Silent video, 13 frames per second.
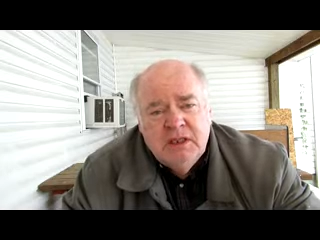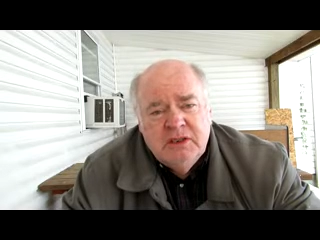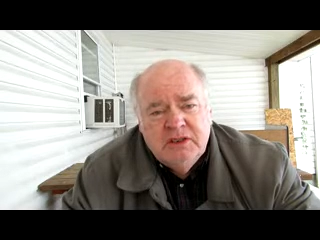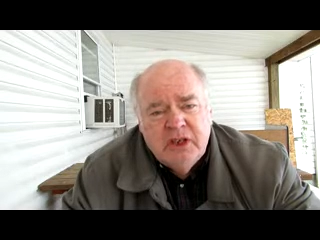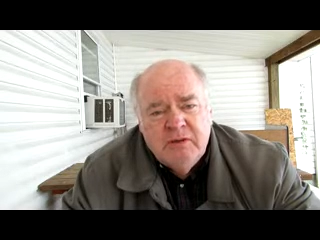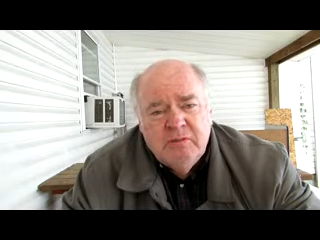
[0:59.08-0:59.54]

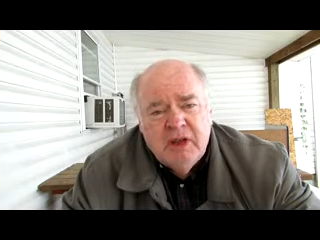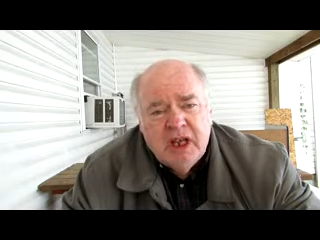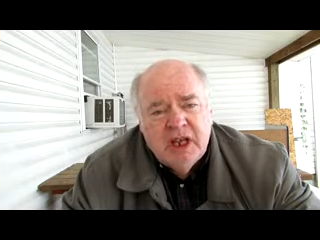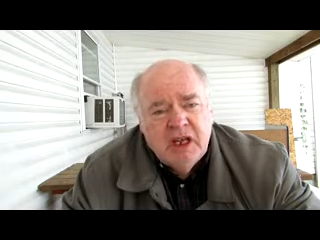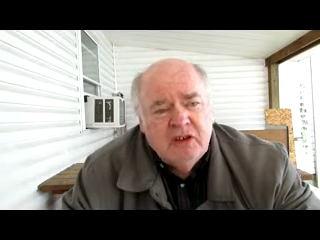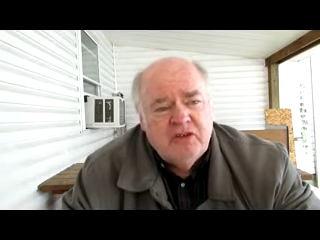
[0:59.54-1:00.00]
Seemed
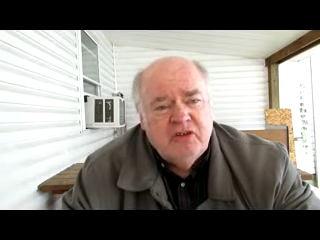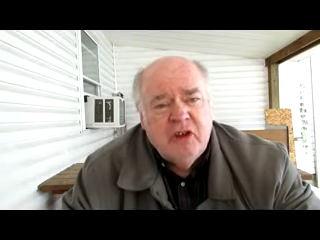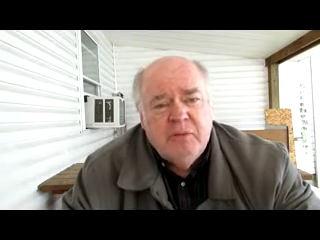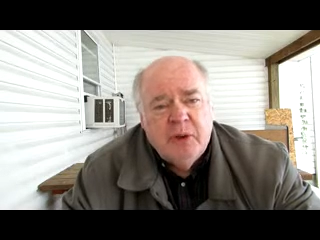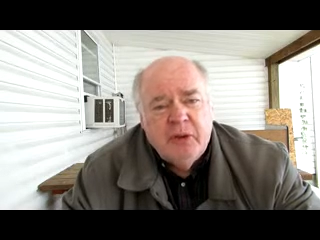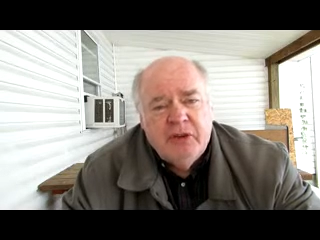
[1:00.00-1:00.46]
like a
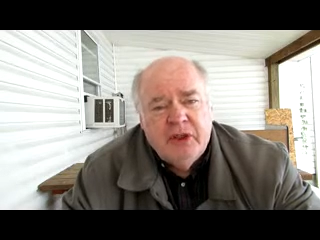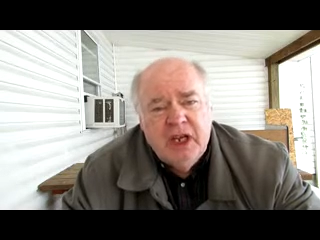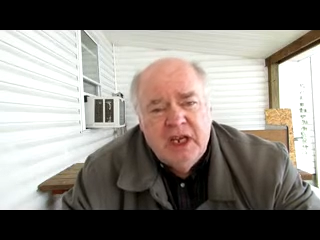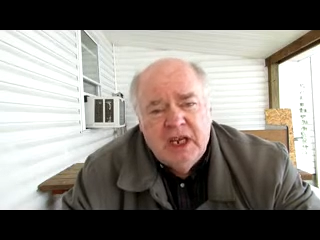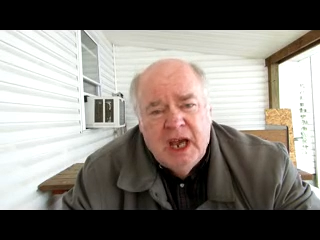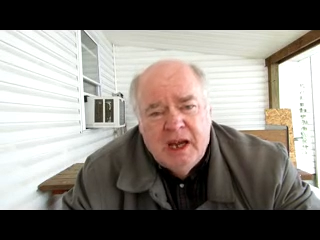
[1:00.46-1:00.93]
simple
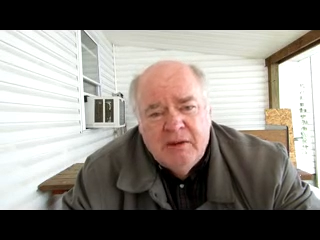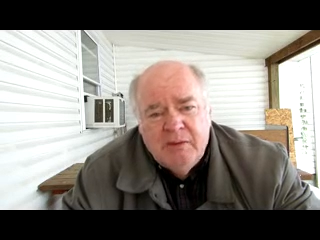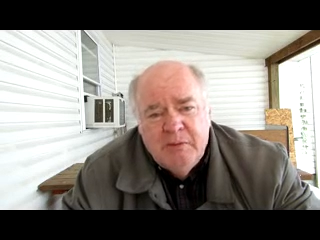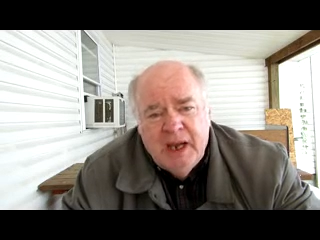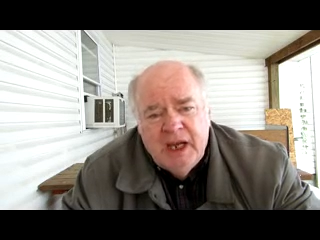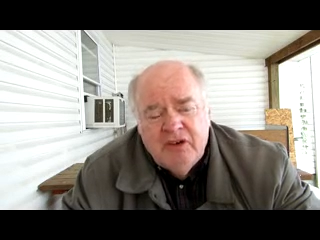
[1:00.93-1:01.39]
thing. I
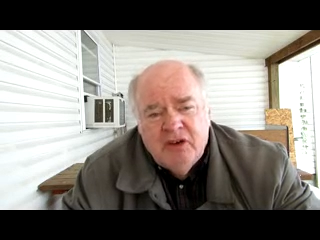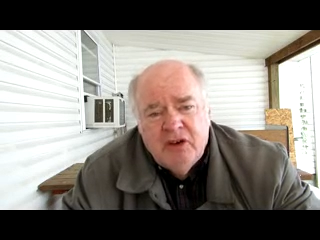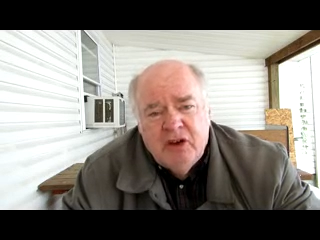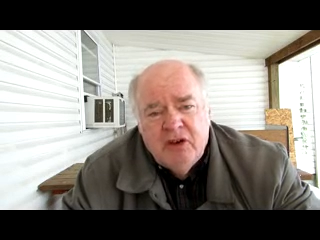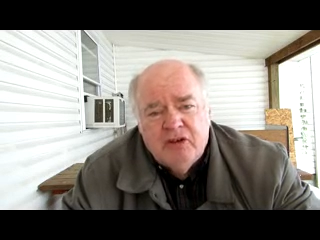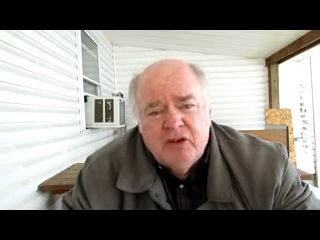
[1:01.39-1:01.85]

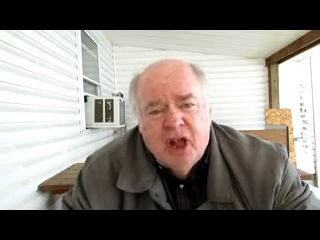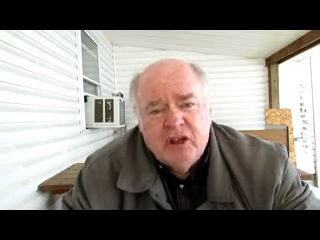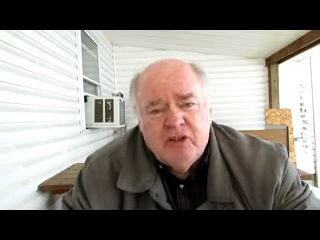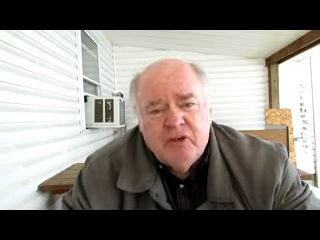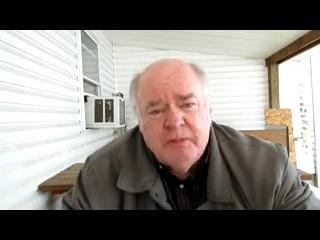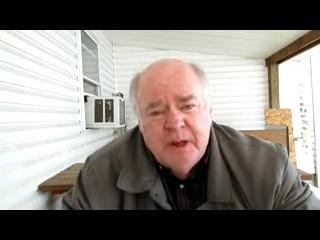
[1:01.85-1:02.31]
imagine there's
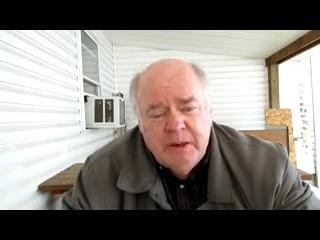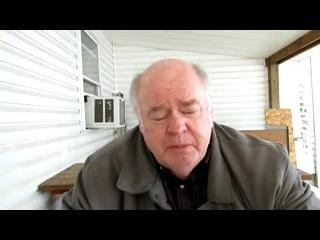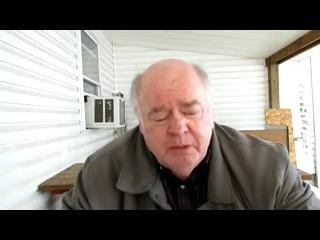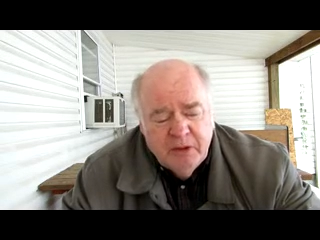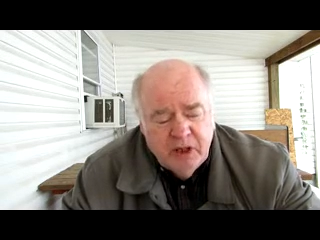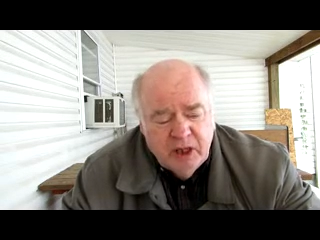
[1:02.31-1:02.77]
lots of
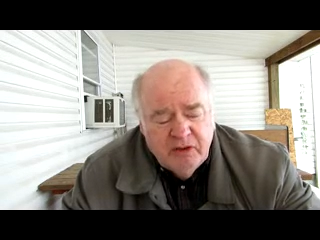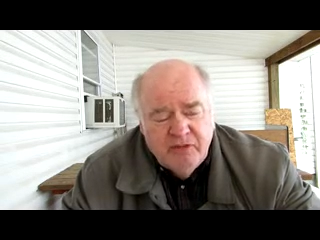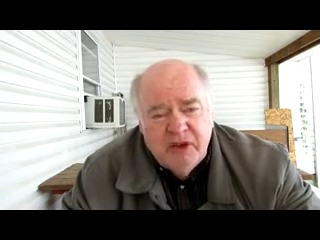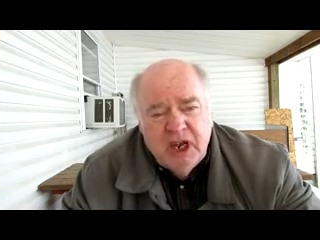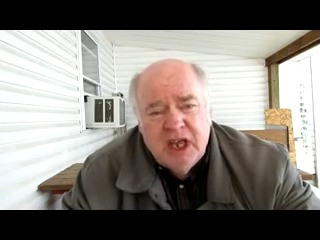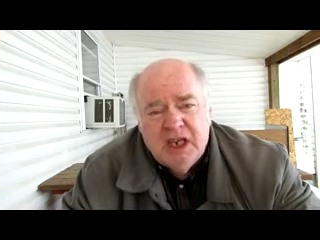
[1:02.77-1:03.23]
people that
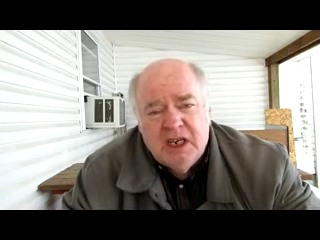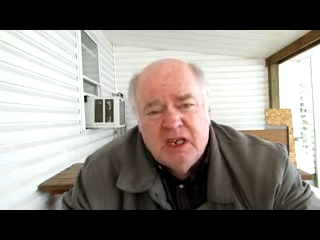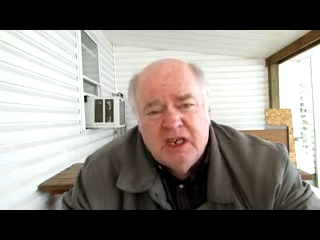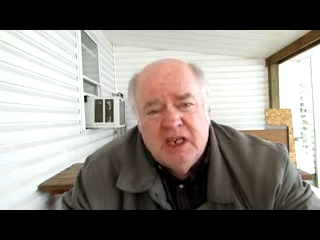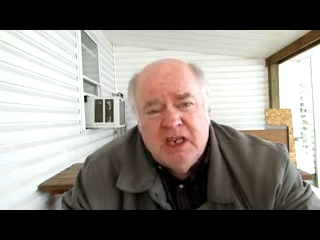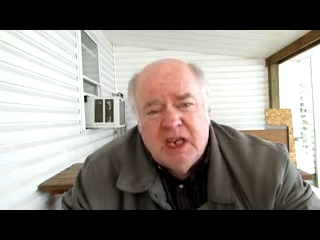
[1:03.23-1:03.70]
have taken
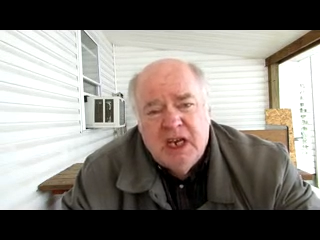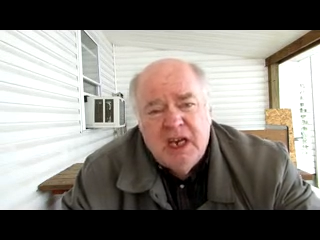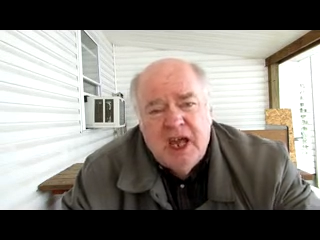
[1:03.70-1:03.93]
a leak in